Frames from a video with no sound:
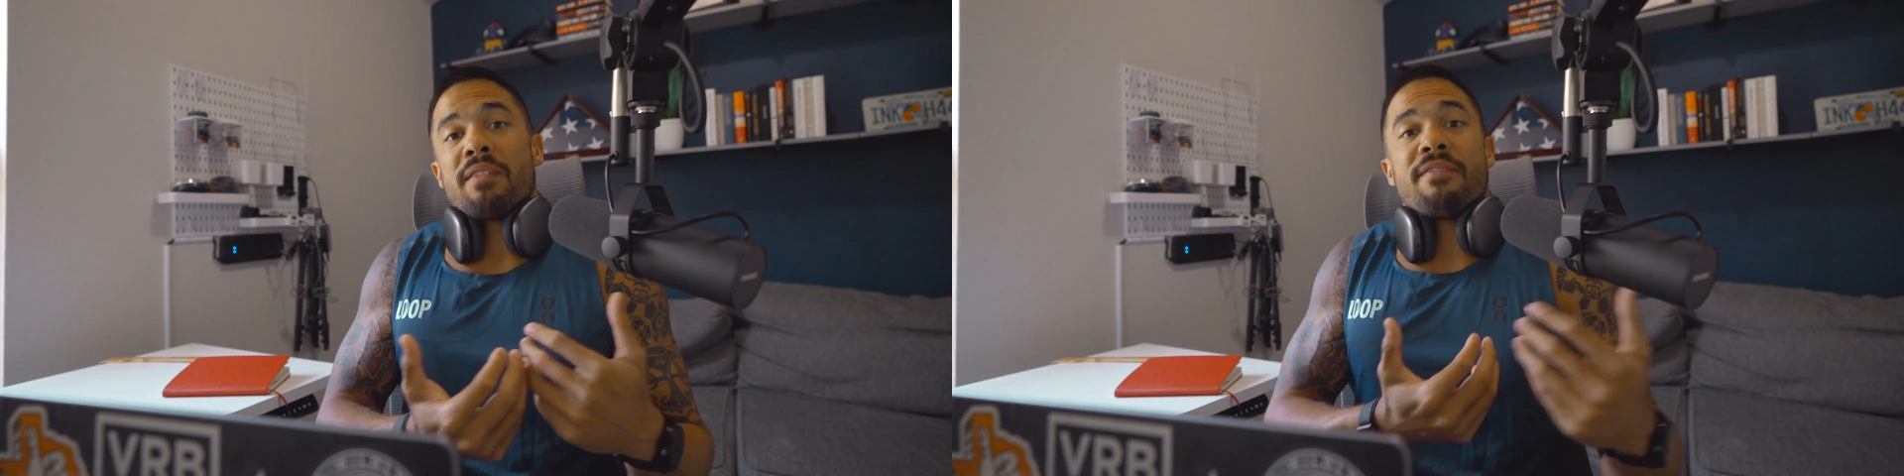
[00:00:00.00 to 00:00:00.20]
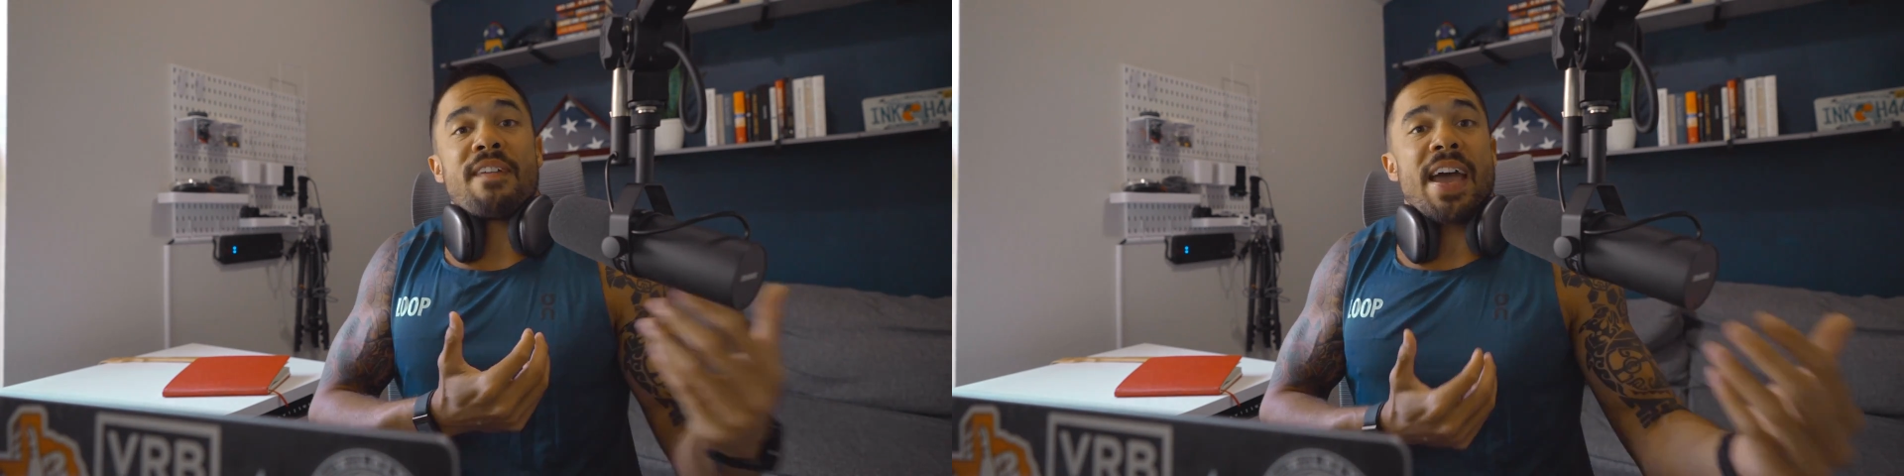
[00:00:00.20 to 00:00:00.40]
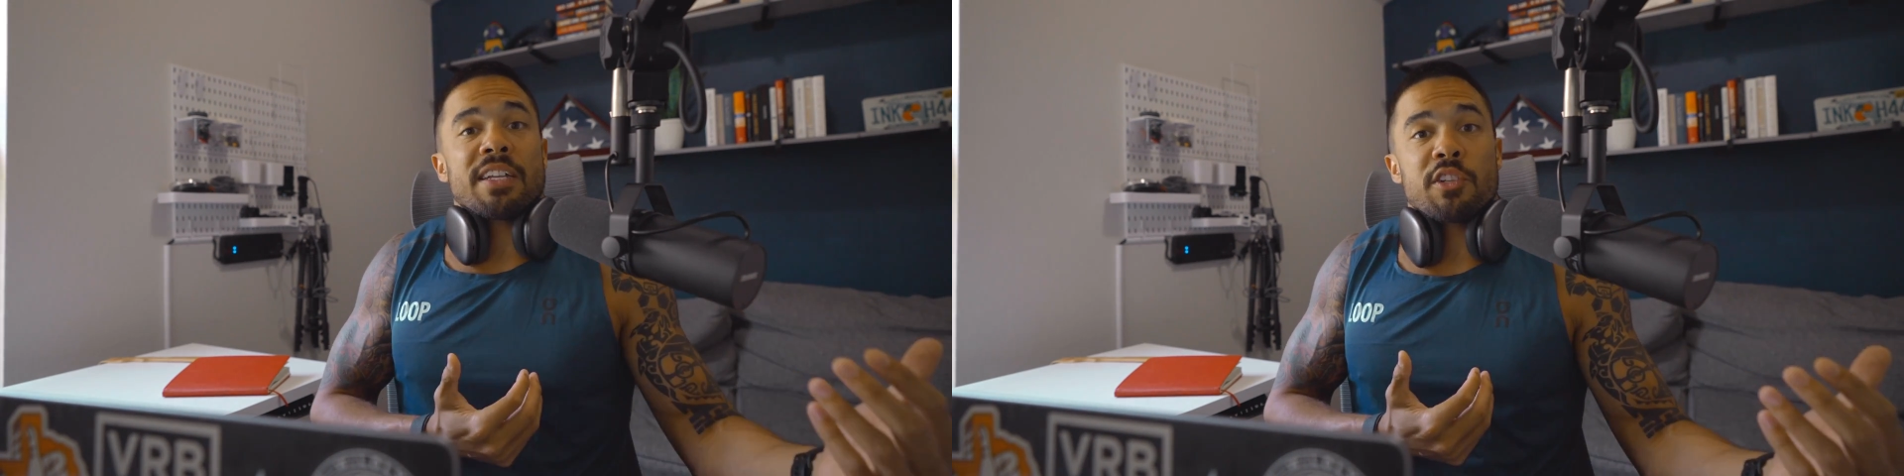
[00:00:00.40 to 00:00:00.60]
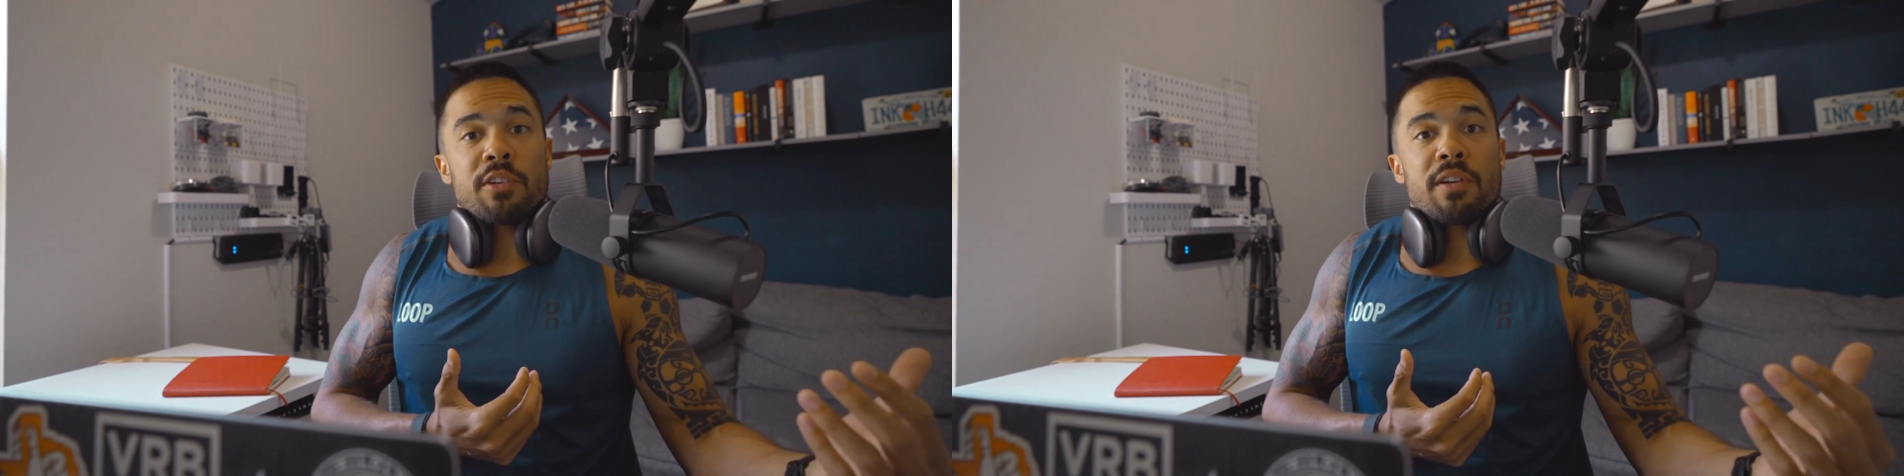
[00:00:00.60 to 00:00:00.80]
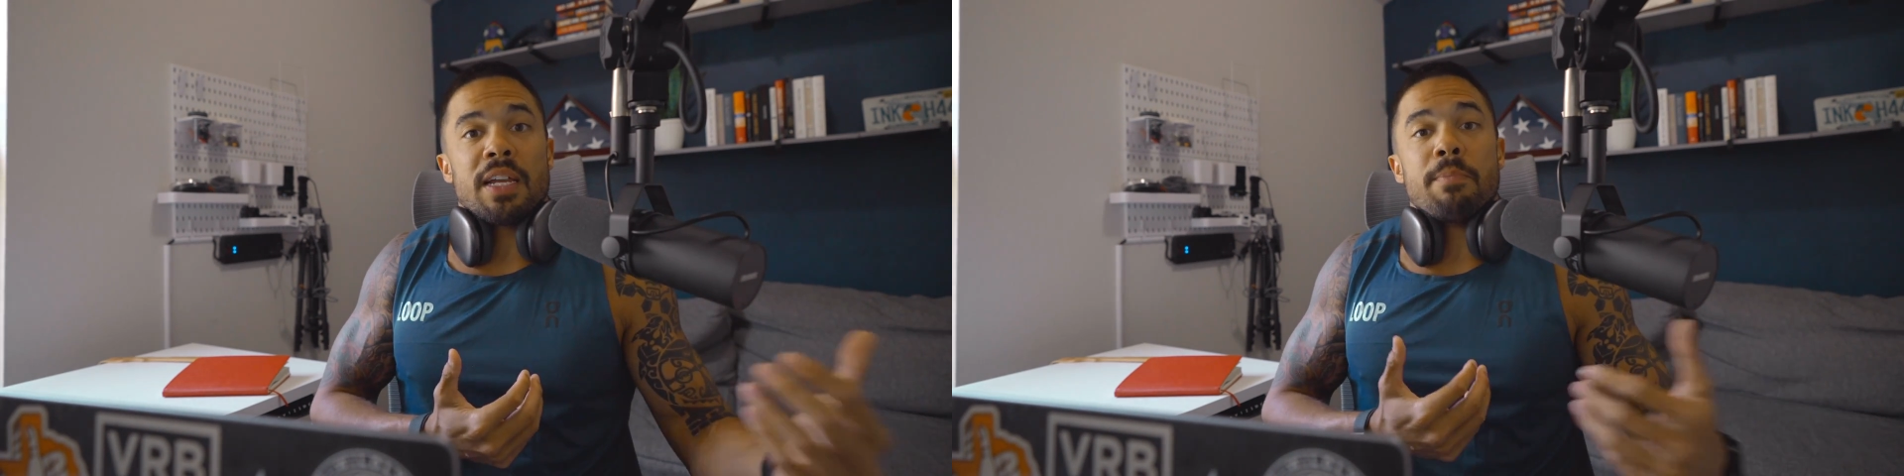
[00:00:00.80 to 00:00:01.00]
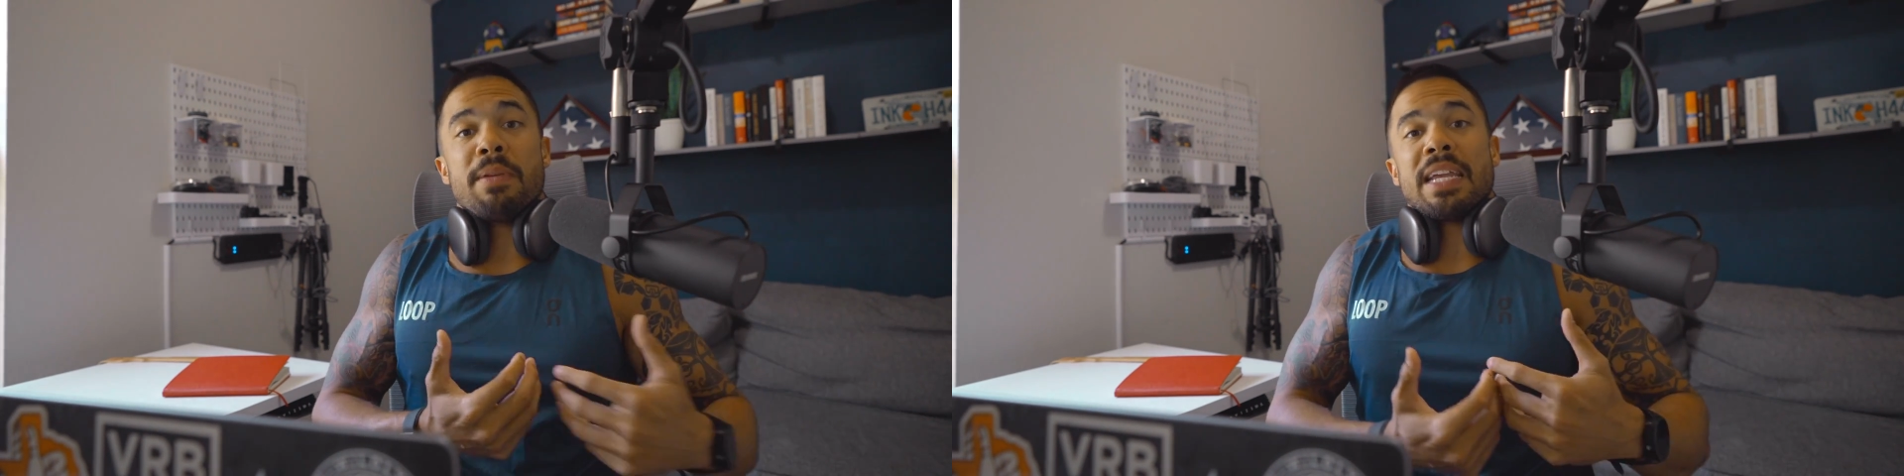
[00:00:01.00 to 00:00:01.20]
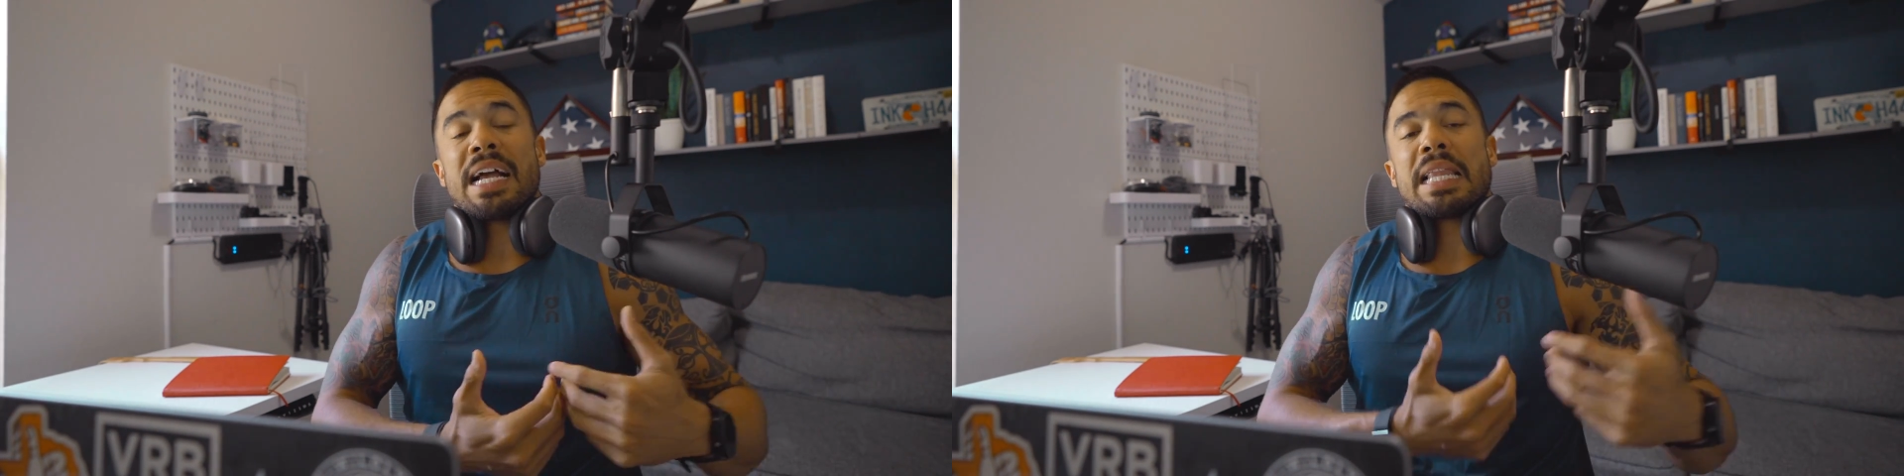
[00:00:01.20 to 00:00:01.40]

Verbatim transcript: faster and being